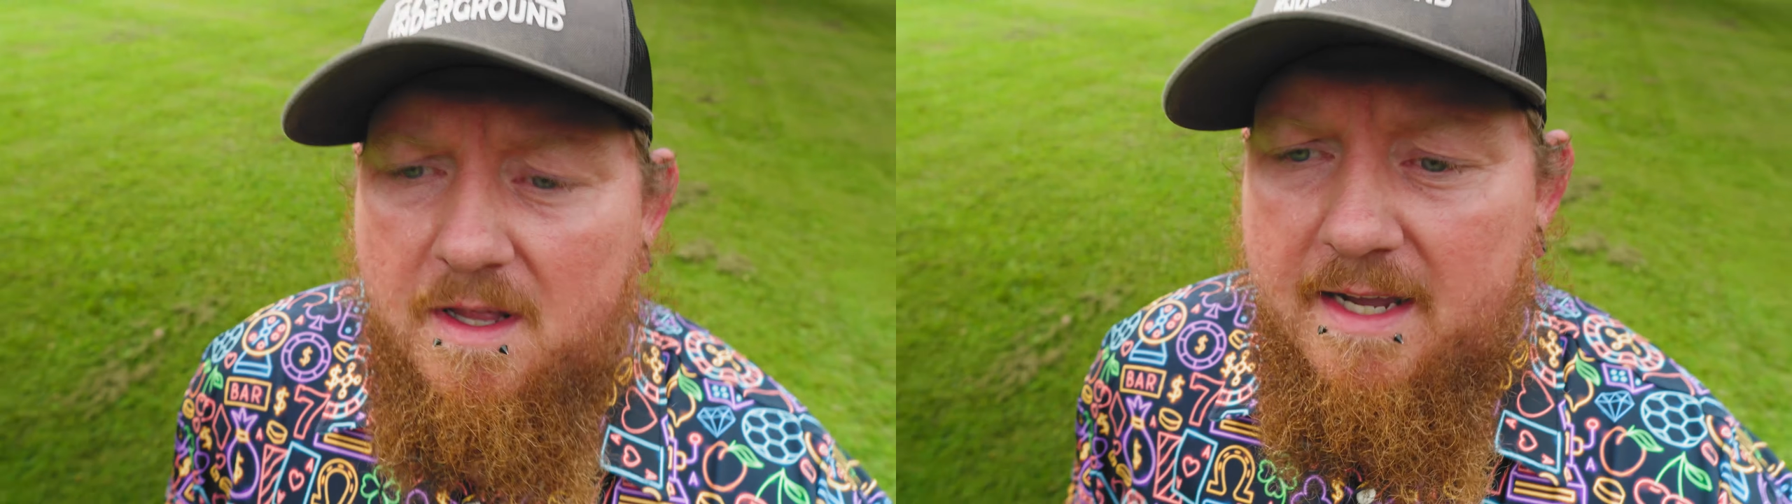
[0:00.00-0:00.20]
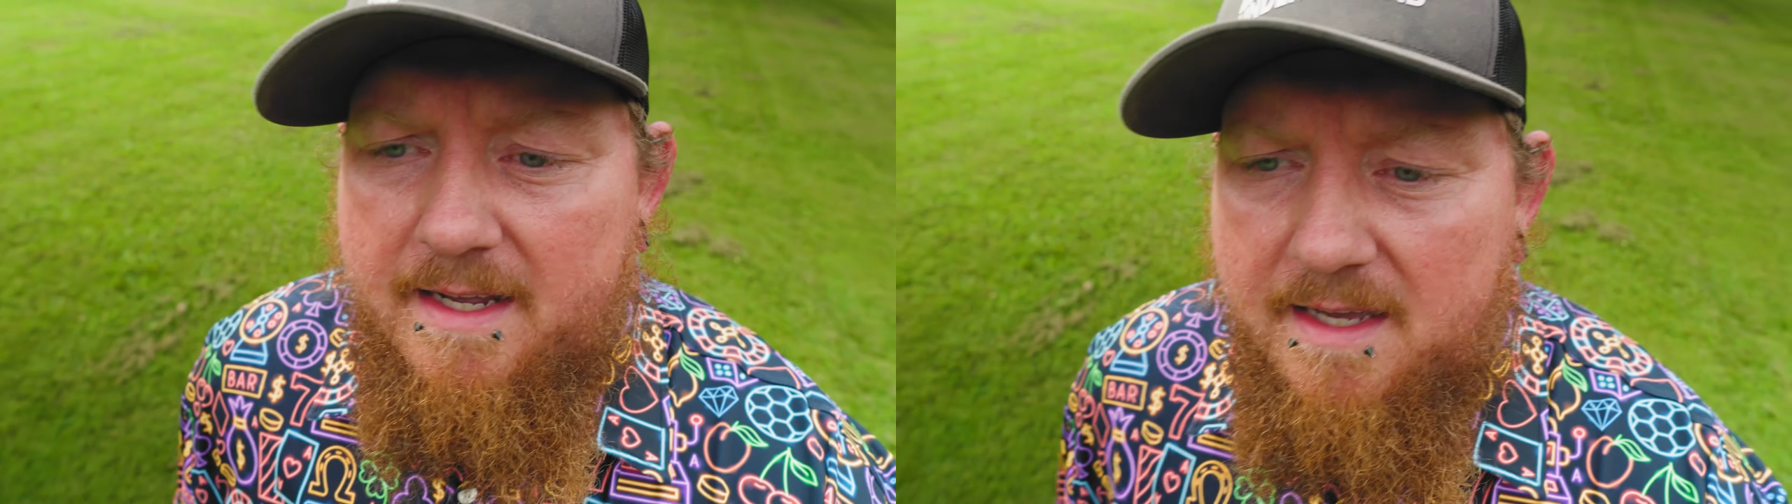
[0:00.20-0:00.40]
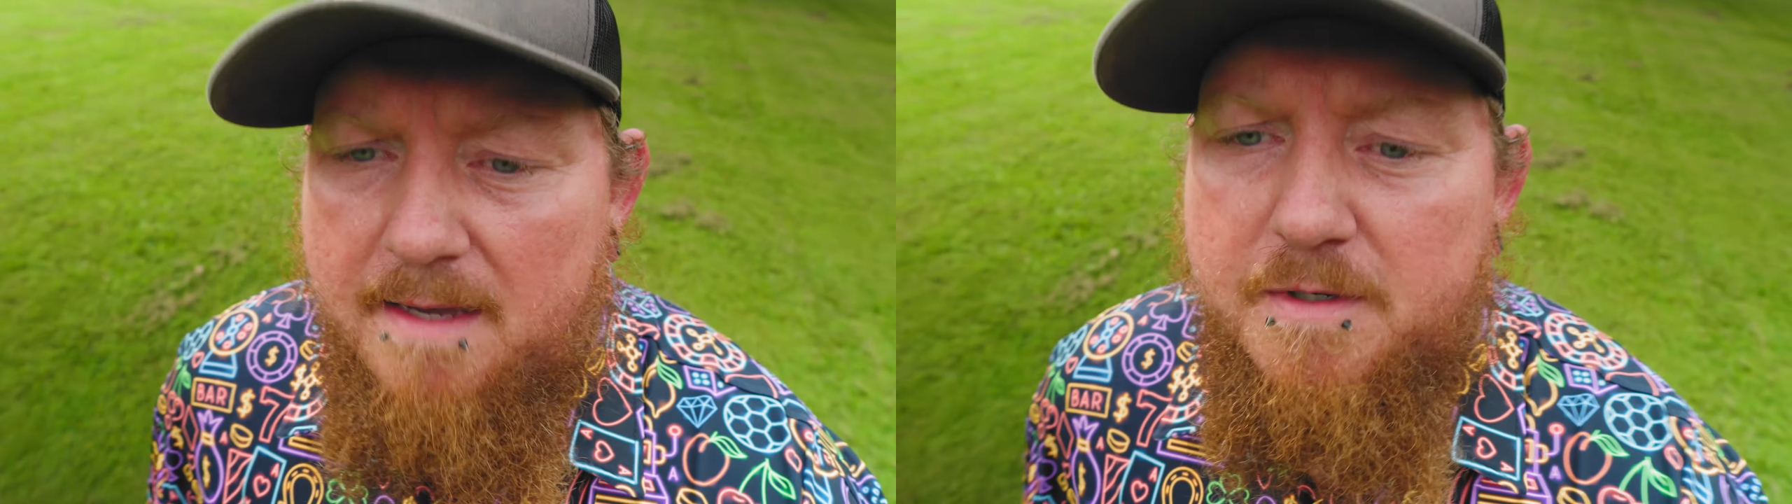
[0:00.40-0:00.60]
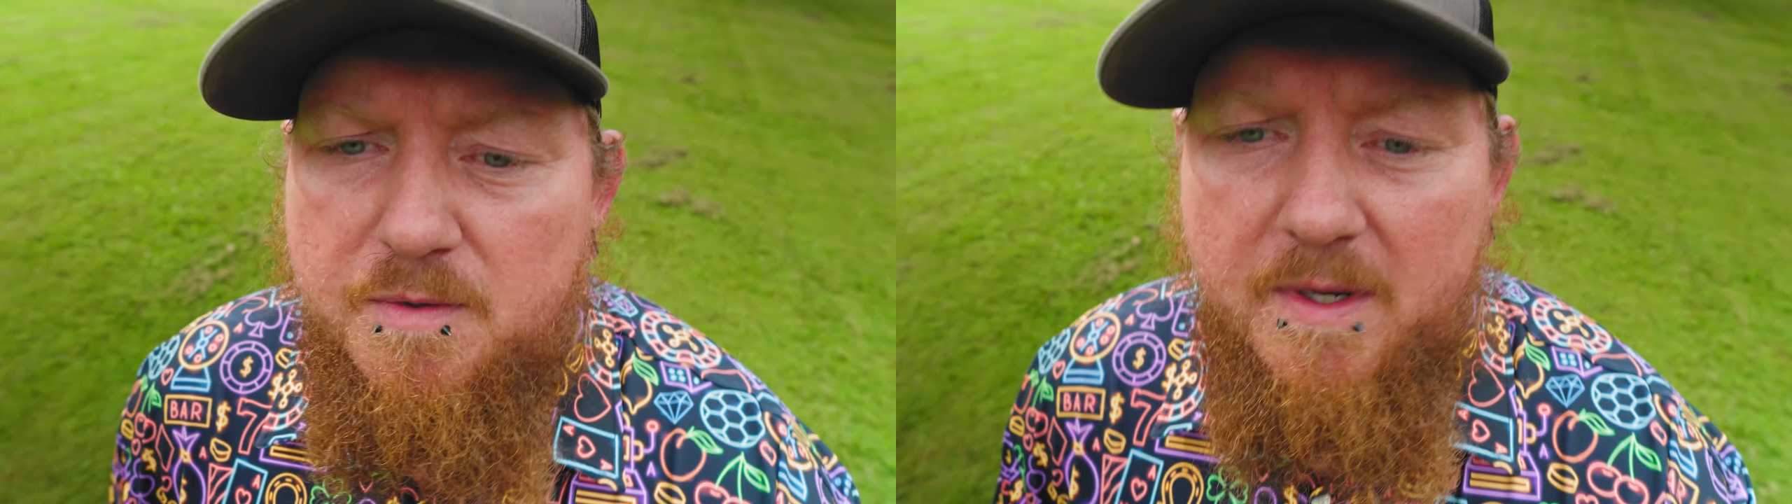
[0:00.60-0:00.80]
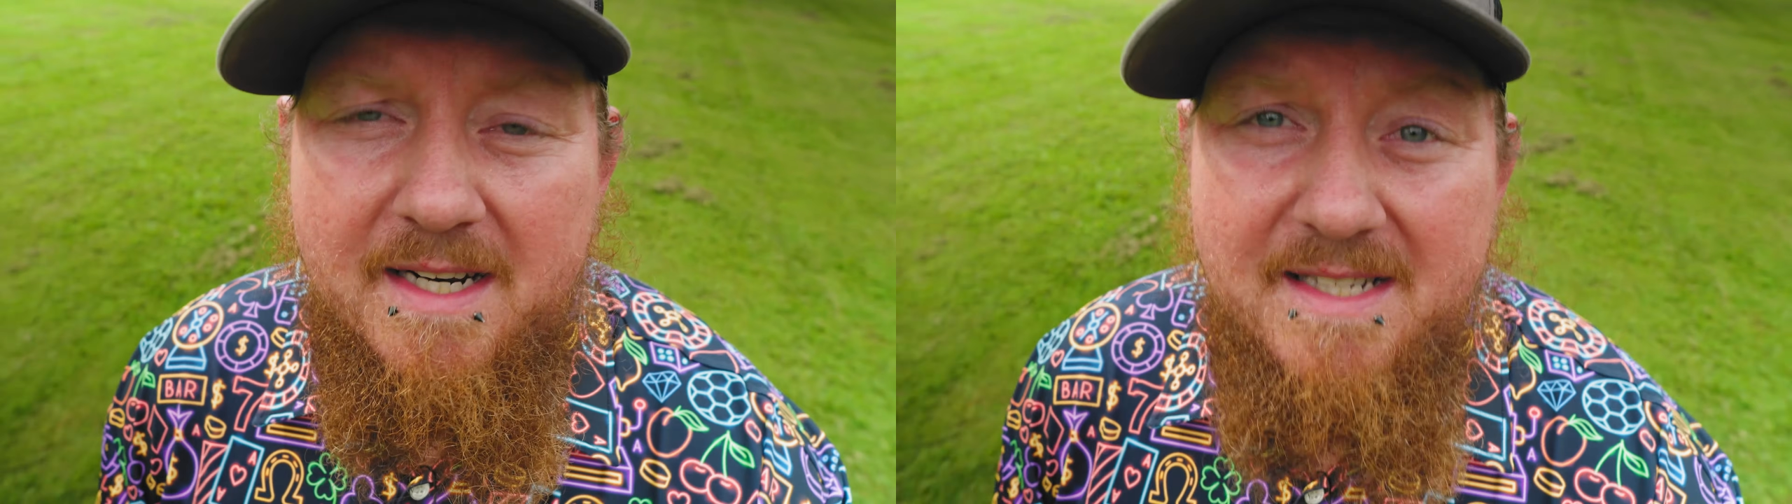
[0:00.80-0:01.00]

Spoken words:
like in between a